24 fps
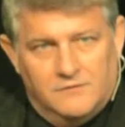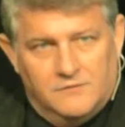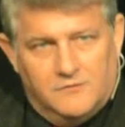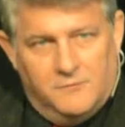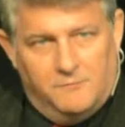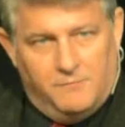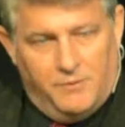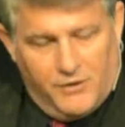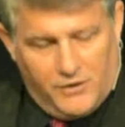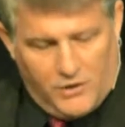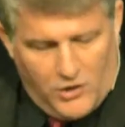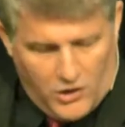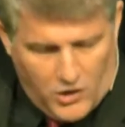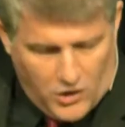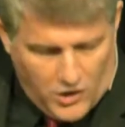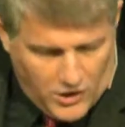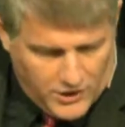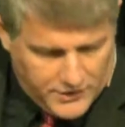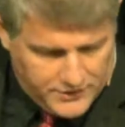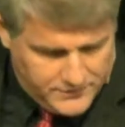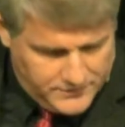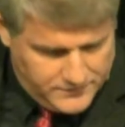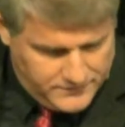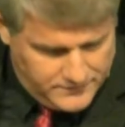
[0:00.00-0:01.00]
to put
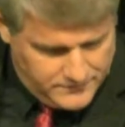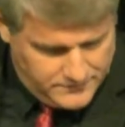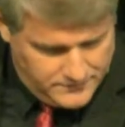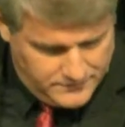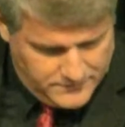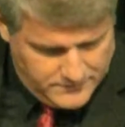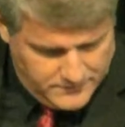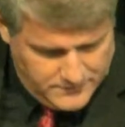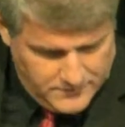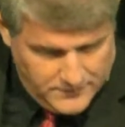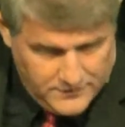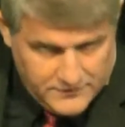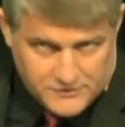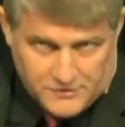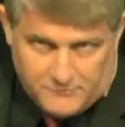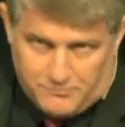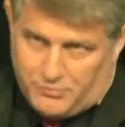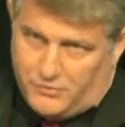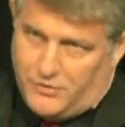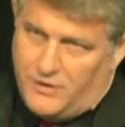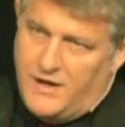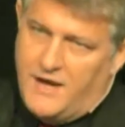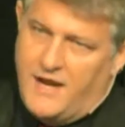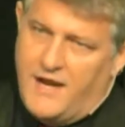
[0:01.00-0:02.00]
on, to
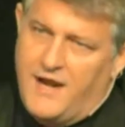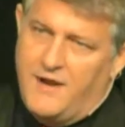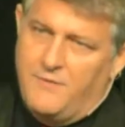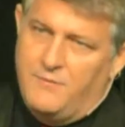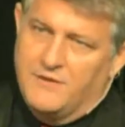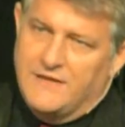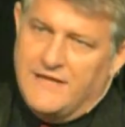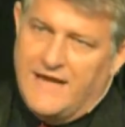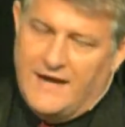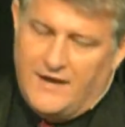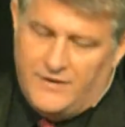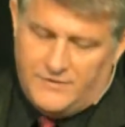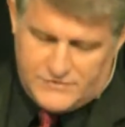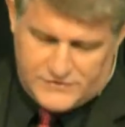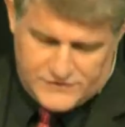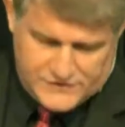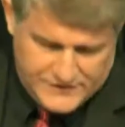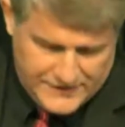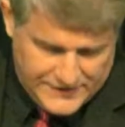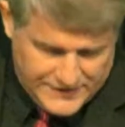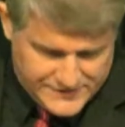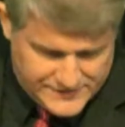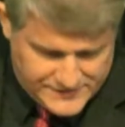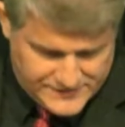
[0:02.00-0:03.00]
pray without
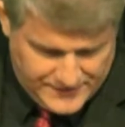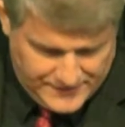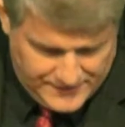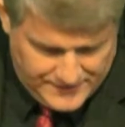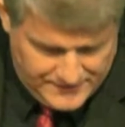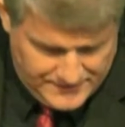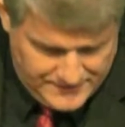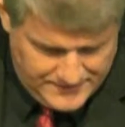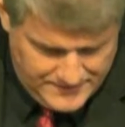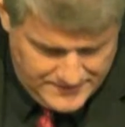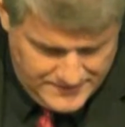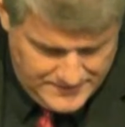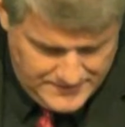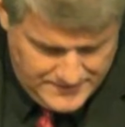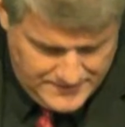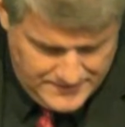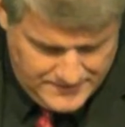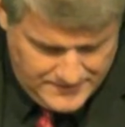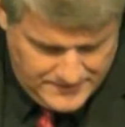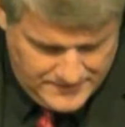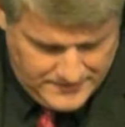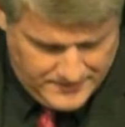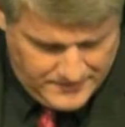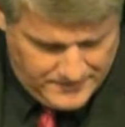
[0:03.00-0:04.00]
ceasing
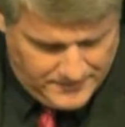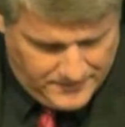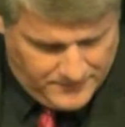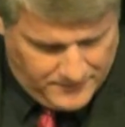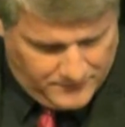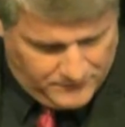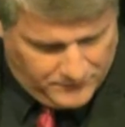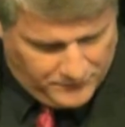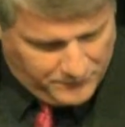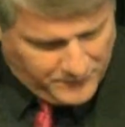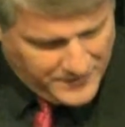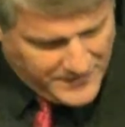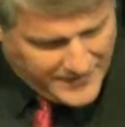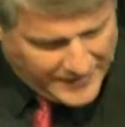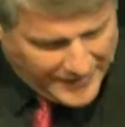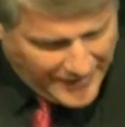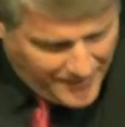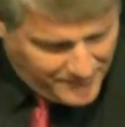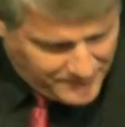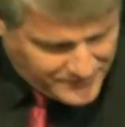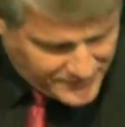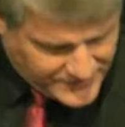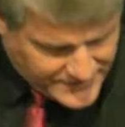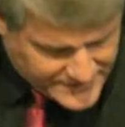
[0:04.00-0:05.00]
when we
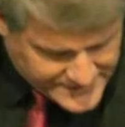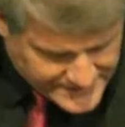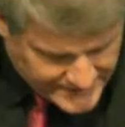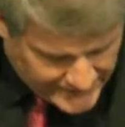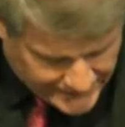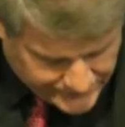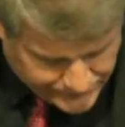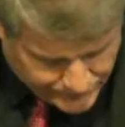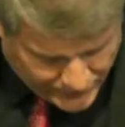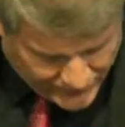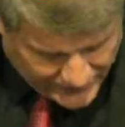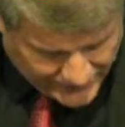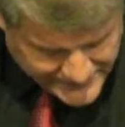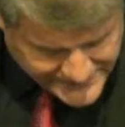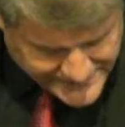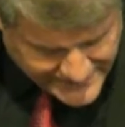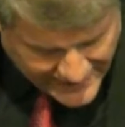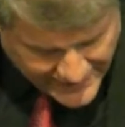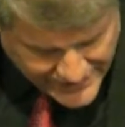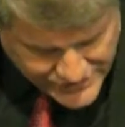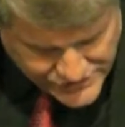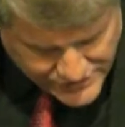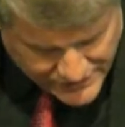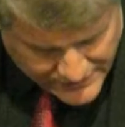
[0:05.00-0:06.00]
come to this
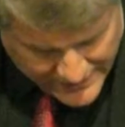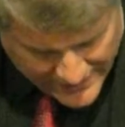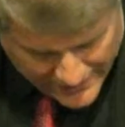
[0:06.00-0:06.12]
realization